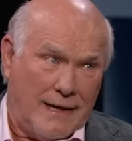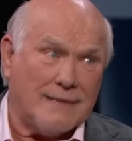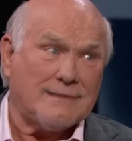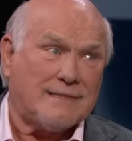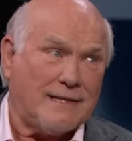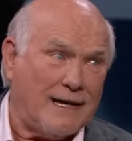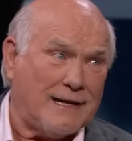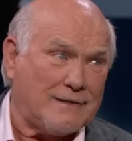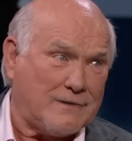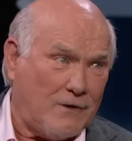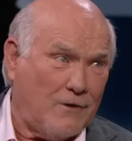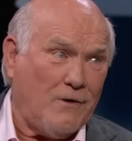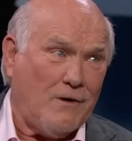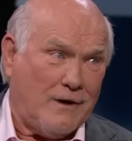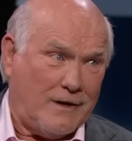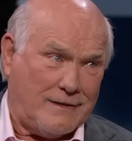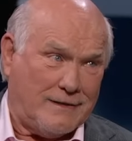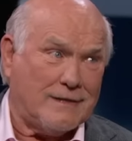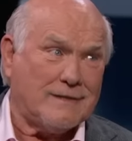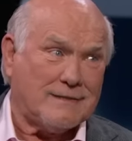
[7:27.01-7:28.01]
that's Ed
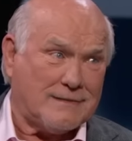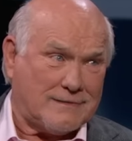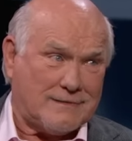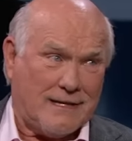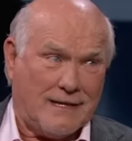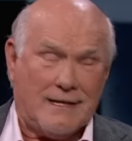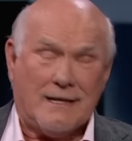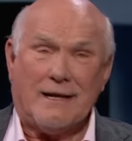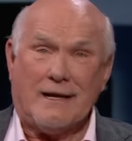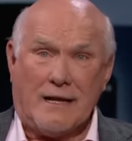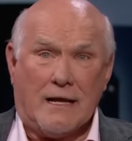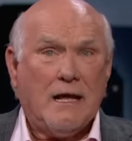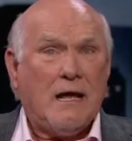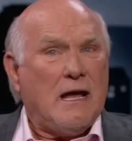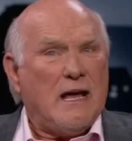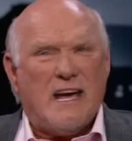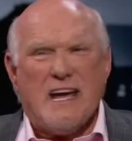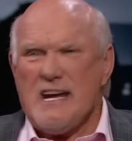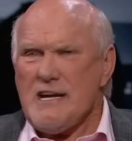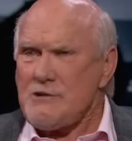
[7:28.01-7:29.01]
Goren. You just said
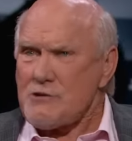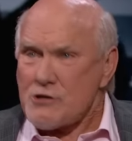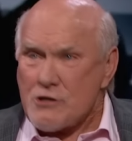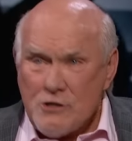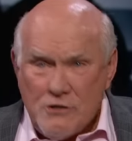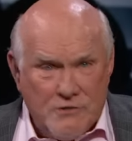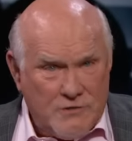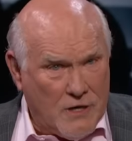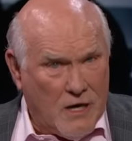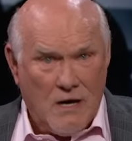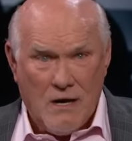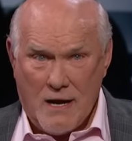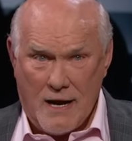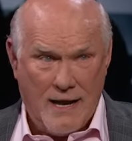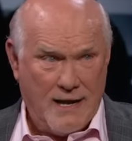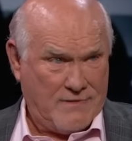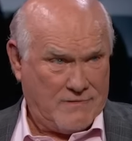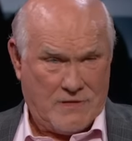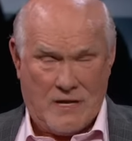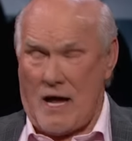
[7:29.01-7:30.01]
he chews our
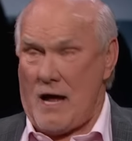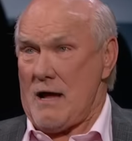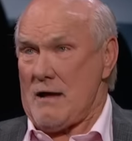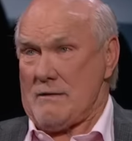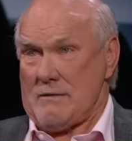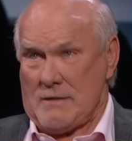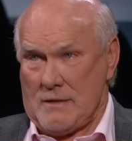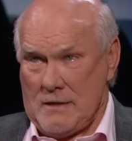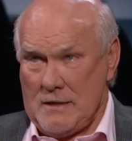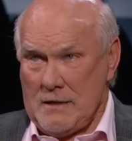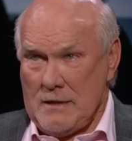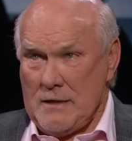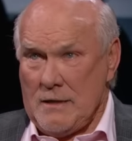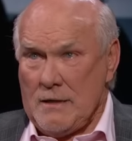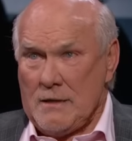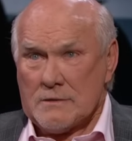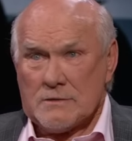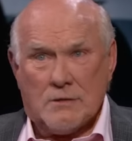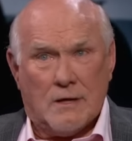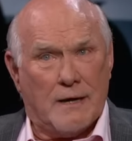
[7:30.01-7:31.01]
ass out.
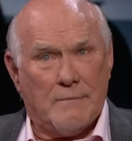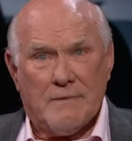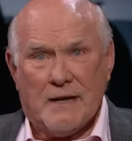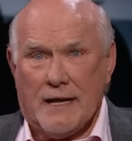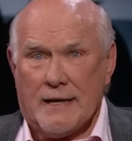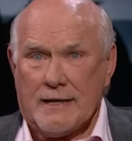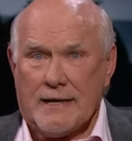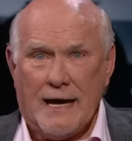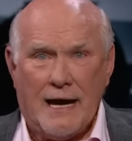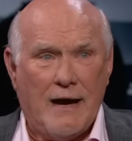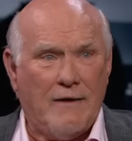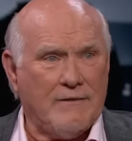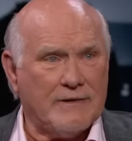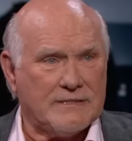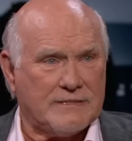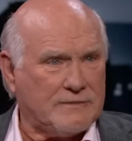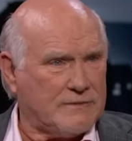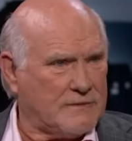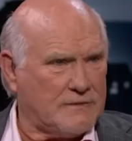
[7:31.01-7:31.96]
So I'm like, how is